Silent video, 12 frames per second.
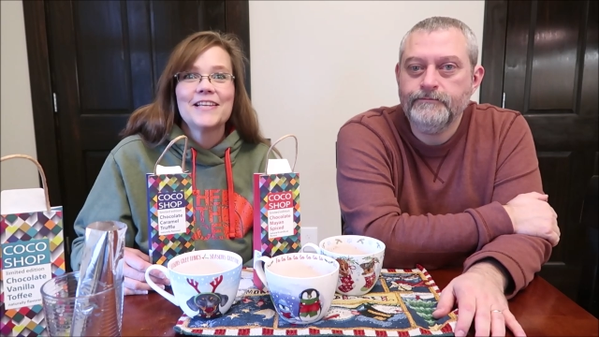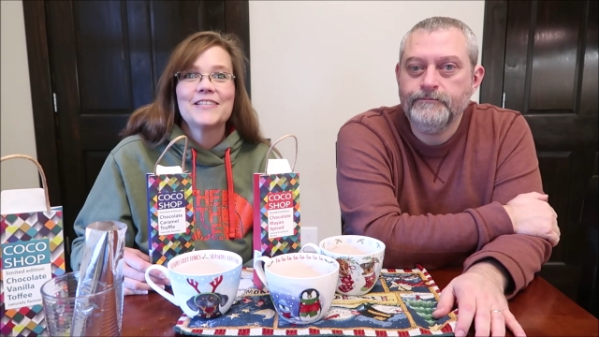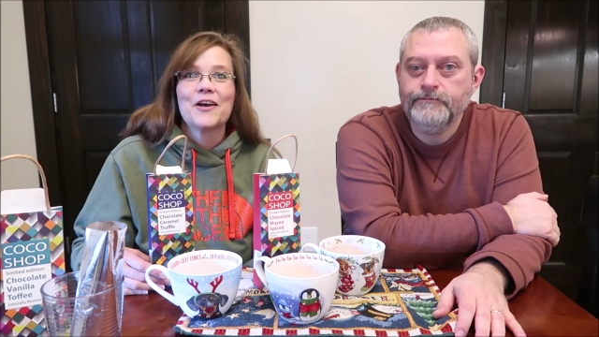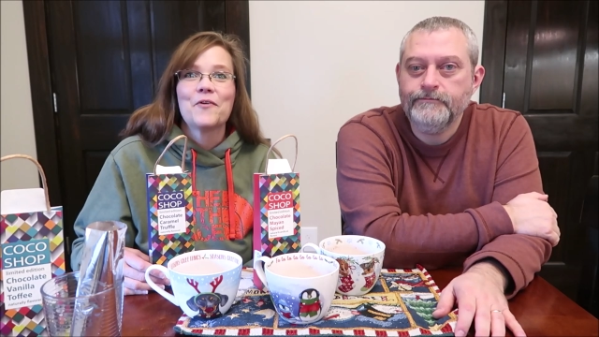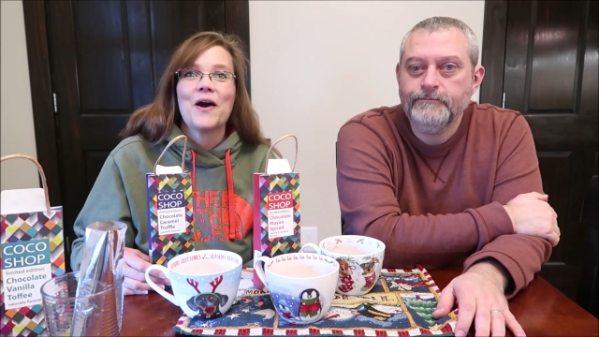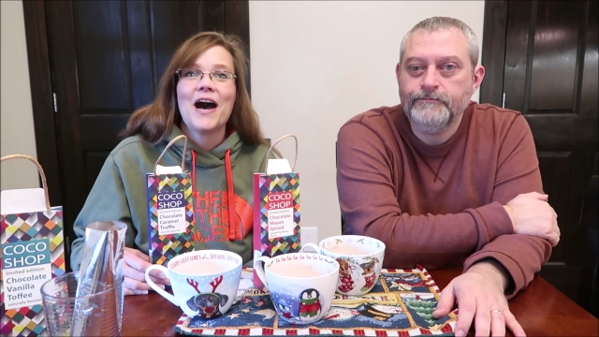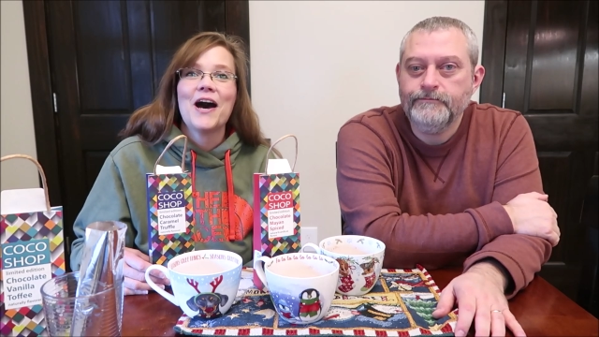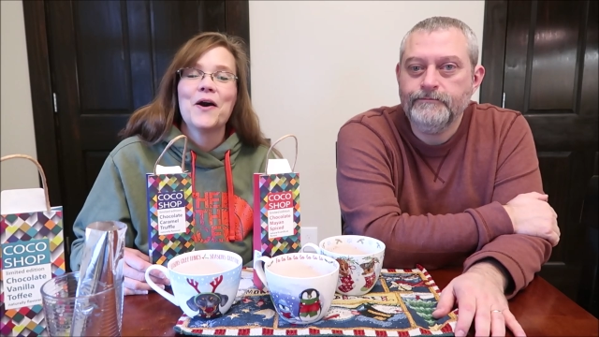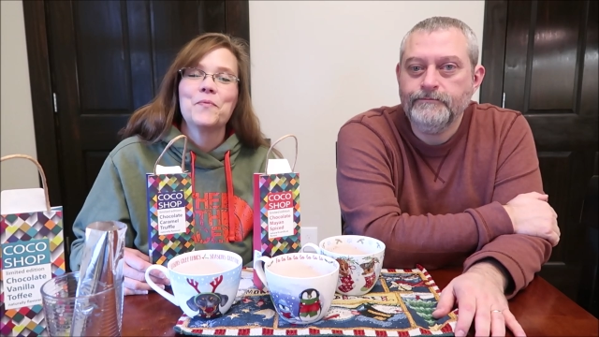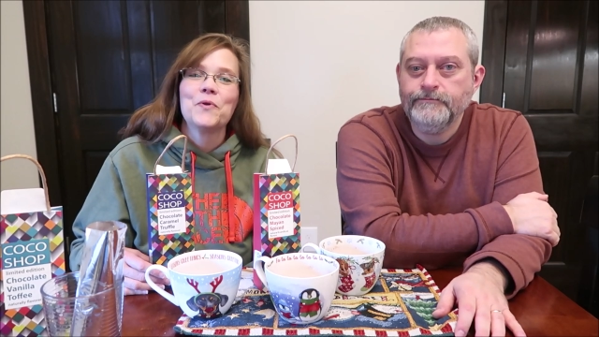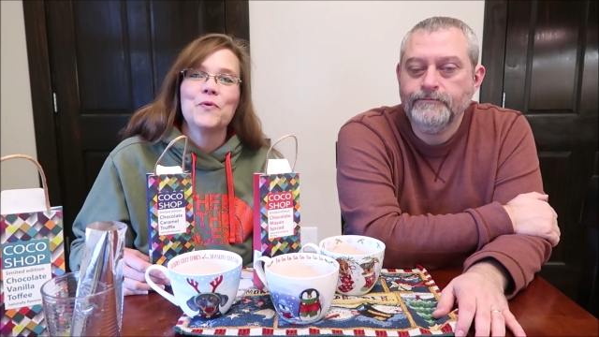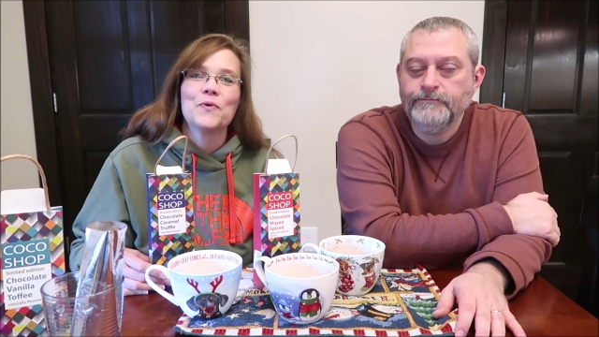Speaker 1: So I
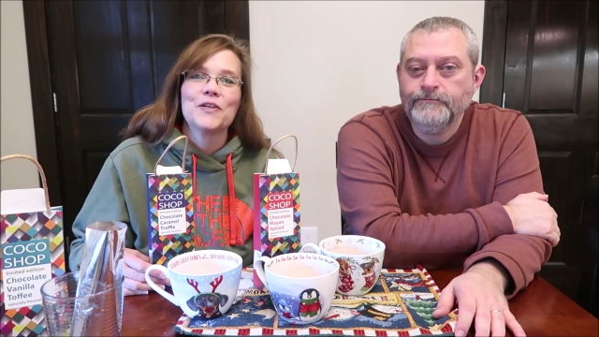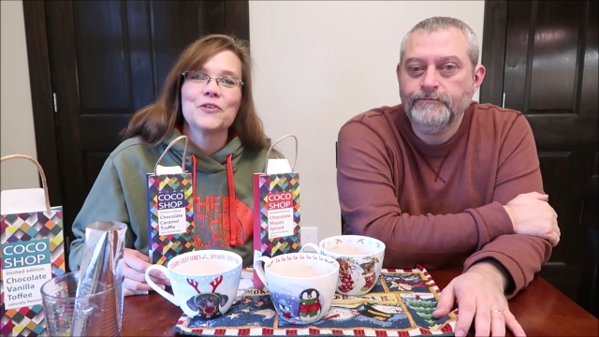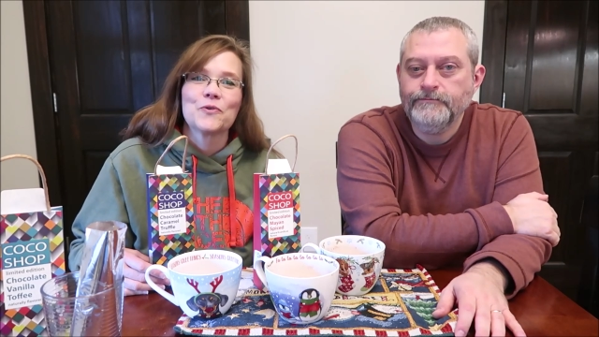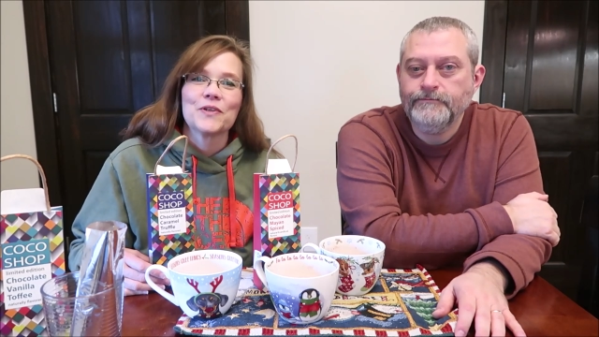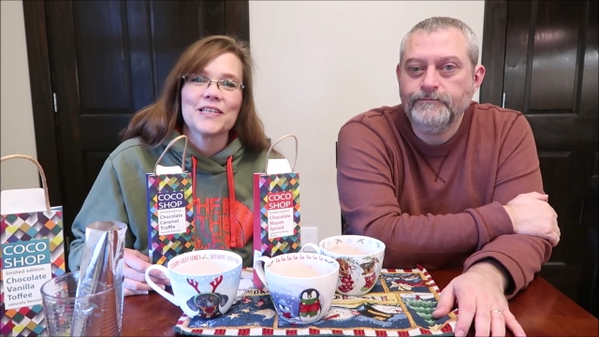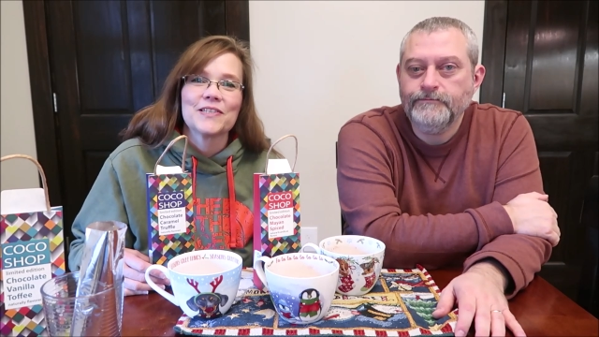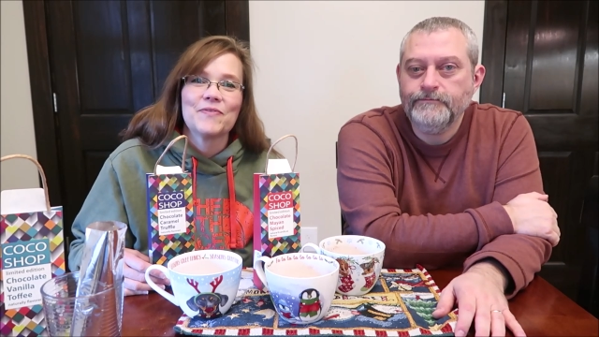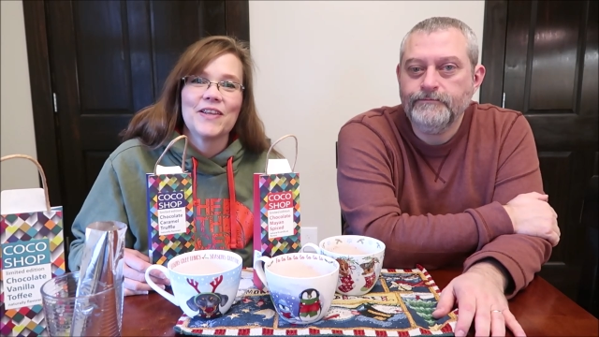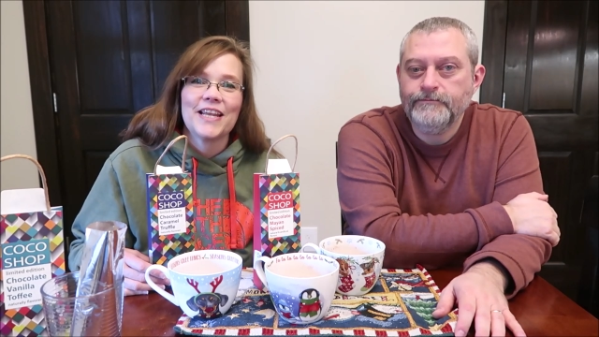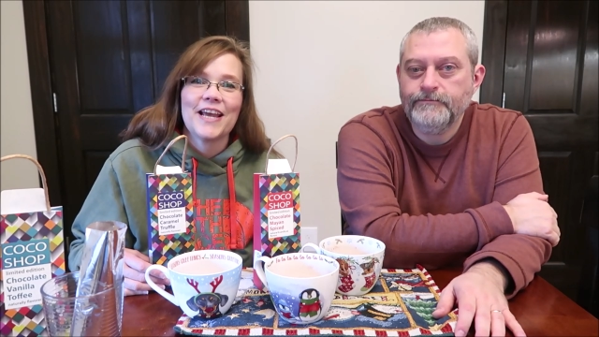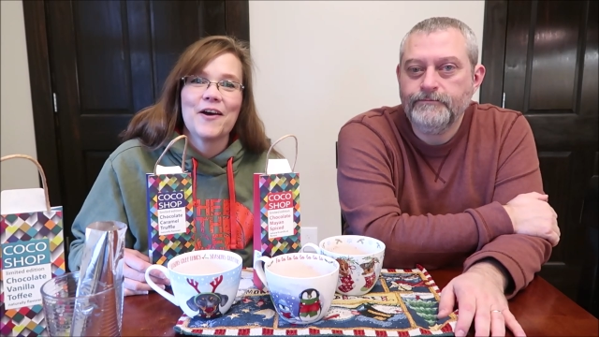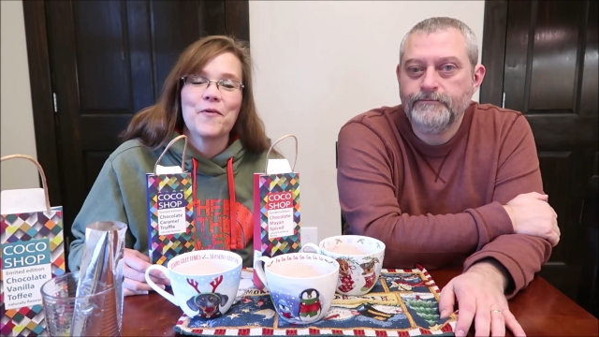hope you enjoyed this
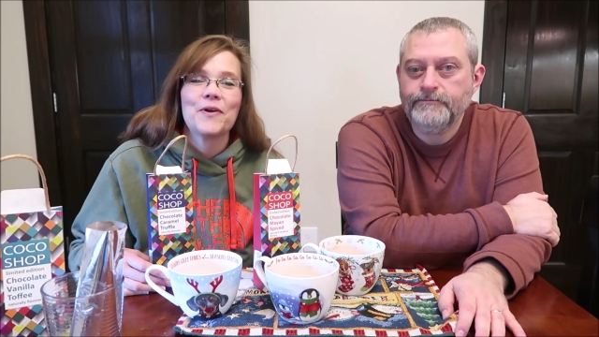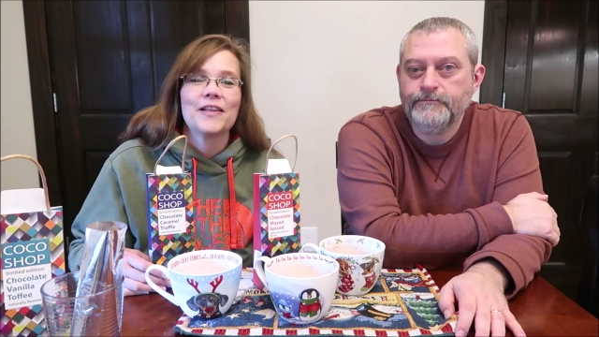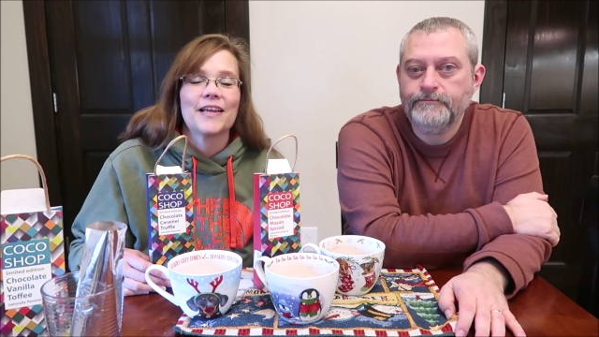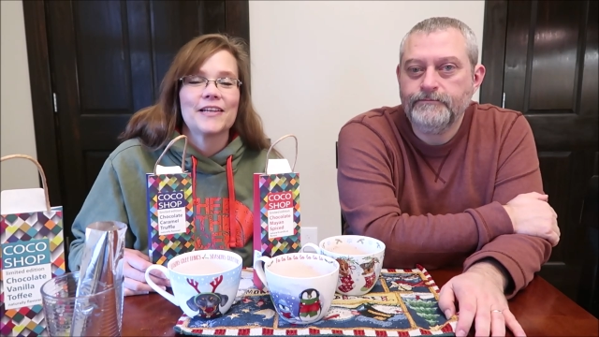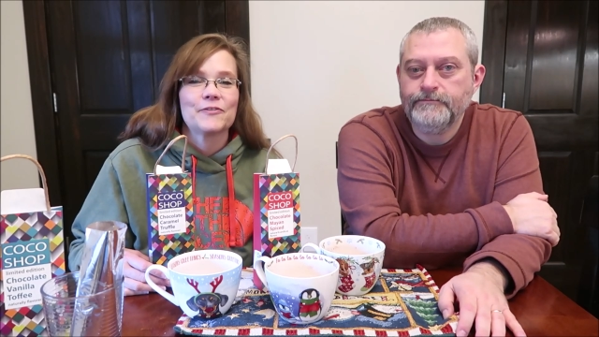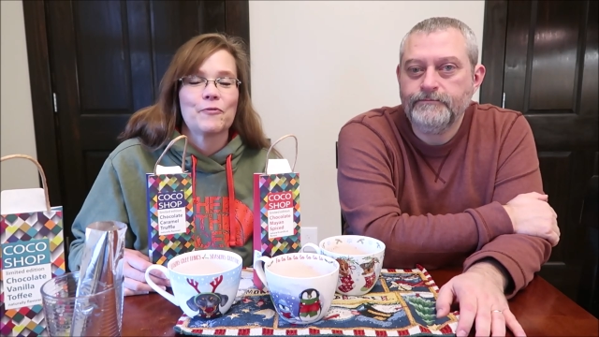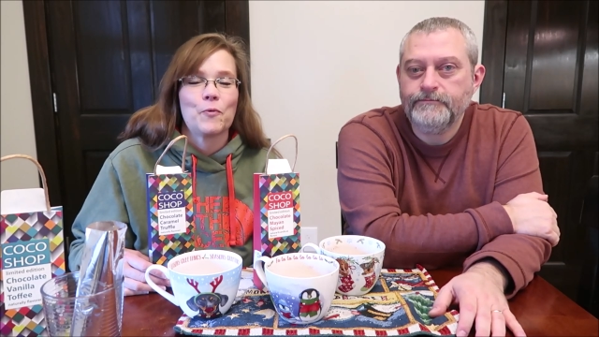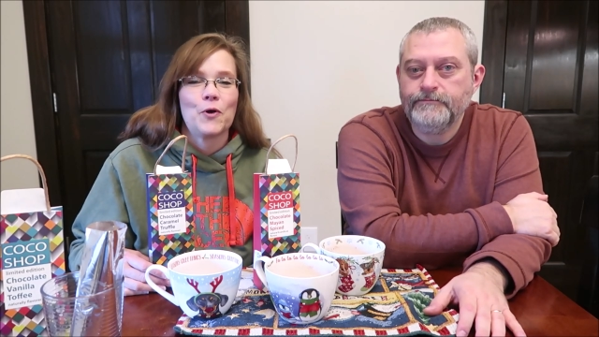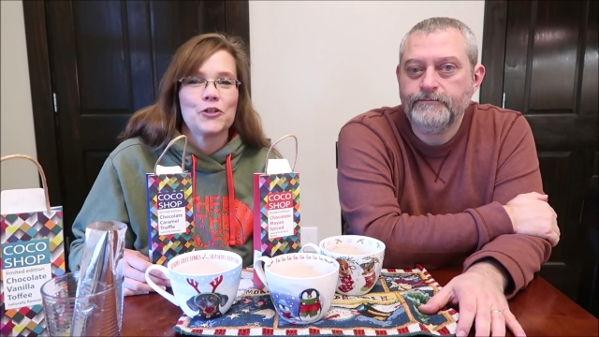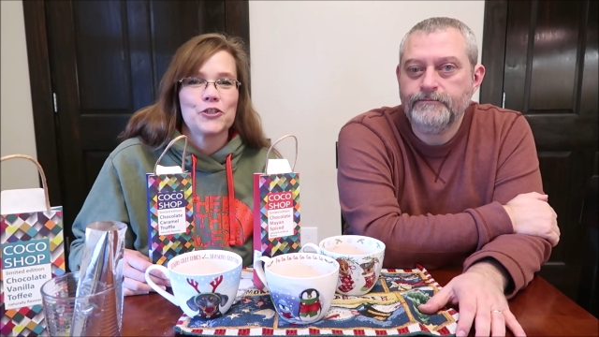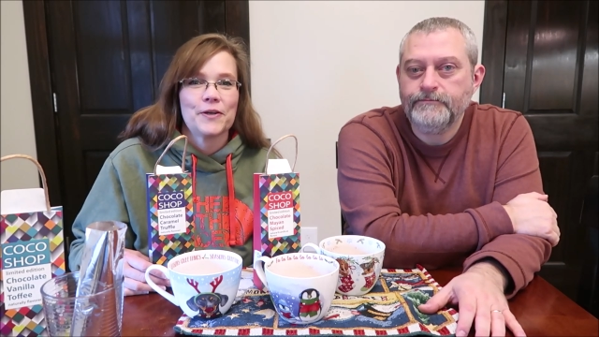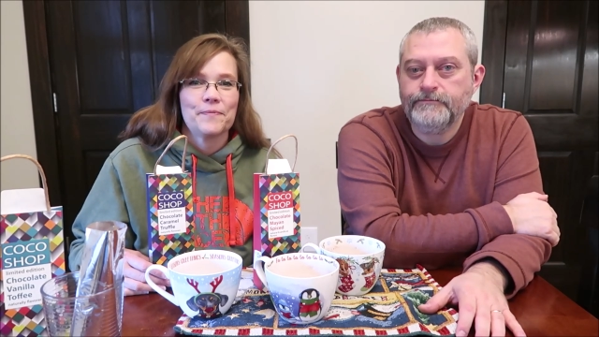video, and thanks for
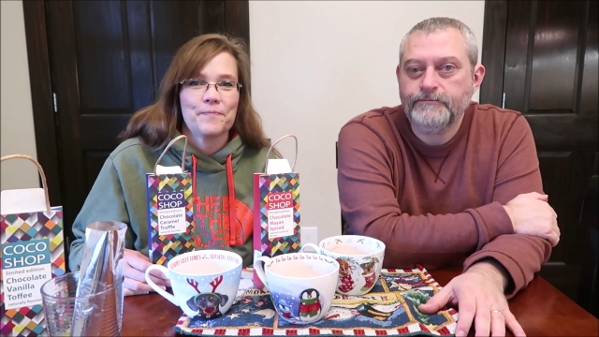watching.